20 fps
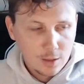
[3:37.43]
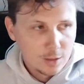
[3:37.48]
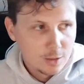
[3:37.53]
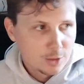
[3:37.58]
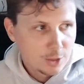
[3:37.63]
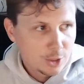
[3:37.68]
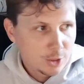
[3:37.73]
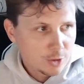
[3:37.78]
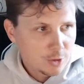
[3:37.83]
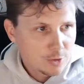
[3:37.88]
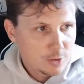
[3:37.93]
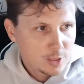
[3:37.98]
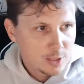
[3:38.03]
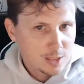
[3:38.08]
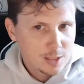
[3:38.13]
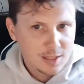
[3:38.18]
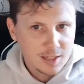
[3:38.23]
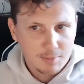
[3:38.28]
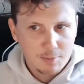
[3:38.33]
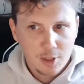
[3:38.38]
The good news
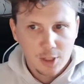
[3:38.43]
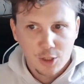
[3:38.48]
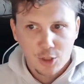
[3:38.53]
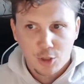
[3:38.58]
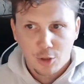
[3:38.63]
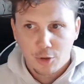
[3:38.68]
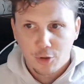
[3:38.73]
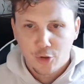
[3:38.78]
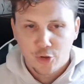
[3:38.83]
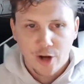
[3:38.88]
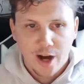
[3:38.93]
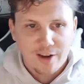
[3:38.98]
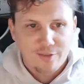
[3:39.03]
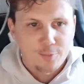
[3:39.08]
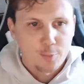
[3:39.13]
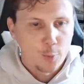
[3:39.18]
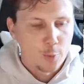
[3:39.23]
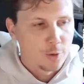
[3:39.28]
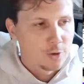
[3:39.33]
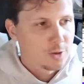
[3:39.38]
is I'm going to show the draft
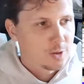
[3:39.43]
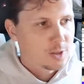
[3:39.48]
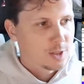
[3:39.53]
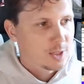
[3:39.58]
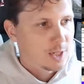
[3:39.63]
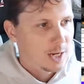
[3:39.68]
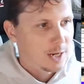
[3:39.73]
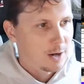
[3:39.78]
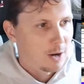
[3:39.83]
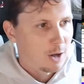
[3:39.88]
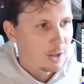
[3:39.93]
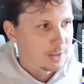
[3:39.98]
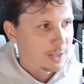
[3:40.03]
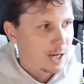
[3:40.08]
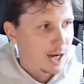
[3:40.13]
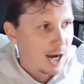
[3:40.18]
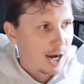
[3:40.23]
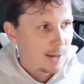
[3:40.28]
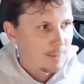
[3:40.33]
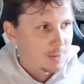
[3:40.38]
boards at all
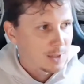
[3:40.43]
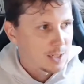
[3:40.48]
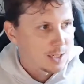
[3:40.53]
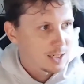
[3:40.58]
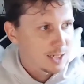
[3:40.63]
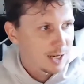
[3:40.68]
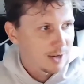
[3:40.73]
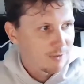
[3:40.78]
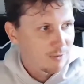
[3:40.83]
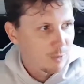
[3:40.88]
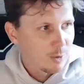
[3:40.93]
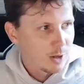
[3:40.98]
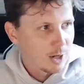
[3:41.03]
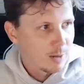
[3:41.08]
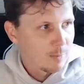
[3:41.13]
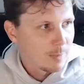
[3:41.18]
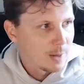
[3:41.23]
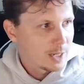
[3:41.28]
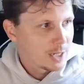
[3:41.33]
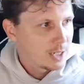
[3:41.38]
times instead of when
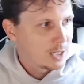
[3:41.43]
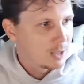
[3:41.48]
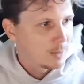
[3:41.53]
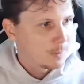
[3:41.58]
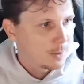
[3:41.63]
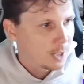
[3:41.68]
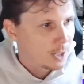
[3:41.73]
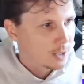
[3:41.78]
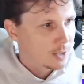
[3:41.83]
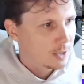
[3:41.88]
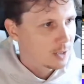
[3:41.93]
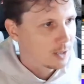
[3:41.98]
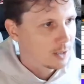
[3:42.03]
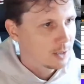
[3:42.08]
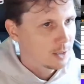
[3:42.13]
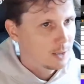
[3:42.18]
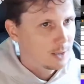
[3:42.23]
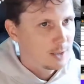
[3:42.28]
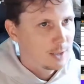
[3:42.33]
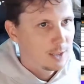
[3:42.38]
I'm making the pick.
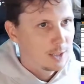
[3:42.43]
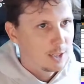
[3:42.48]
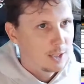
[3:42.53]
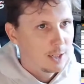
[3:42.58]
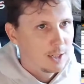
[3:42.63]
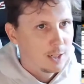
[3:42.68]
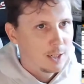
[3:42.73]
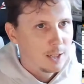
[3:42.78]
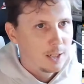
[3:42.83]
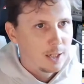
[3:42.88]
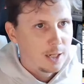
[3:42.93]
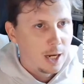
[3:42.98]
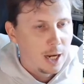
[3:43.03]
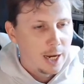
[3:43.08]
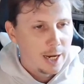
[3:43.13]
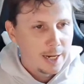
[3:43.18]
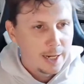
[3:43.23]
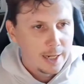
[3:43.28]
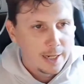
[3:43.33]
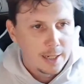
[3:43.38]

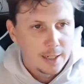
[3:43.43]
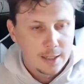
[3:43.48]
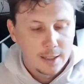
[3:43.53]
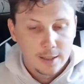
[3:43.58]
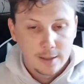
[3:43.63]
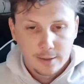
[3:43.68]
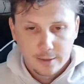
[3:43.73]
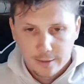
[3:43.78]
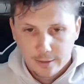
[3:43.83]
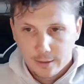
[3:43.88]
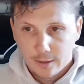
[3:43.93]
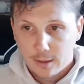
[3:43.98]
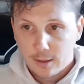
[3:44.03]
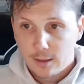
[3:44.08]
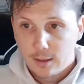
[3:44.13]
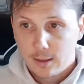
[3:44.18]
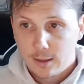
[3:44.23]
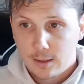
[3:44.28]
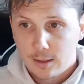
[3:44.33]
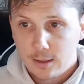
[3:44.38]
And
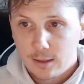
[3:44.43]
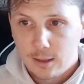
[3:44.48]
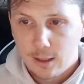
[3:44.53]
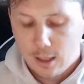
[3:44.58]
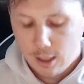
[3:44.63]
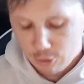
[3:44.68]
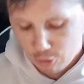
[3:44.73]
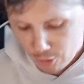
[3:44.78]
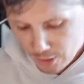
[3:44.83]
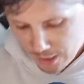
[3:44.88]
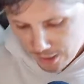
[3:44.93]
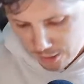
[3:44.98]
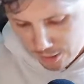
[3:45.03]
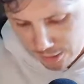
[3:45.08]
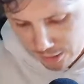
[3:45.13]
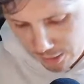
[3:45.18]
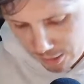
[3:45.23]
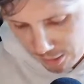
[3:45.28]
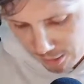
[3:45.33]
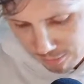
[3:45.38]
I'll try
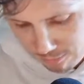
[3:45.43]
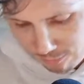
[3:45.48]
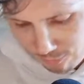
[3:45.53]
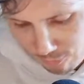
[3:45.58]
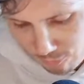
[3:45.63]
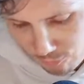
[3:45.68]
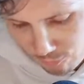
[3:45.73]
to